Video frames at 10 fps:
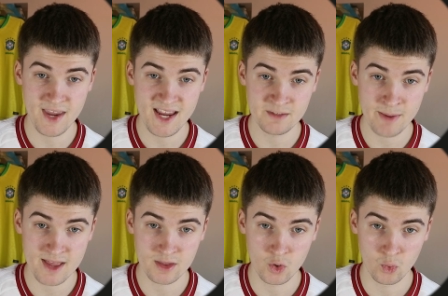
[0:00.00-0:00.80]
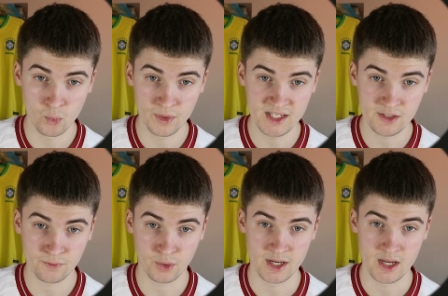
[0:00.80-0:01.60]
think it's better than all these
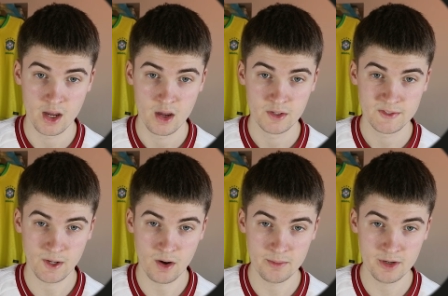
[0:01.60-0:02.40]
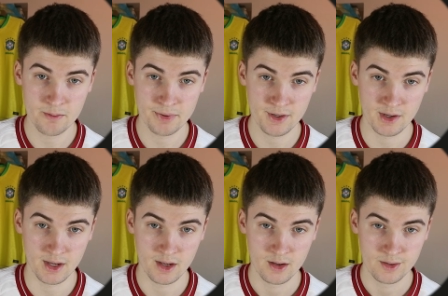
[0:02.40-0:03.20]
3, so I'm gonna put it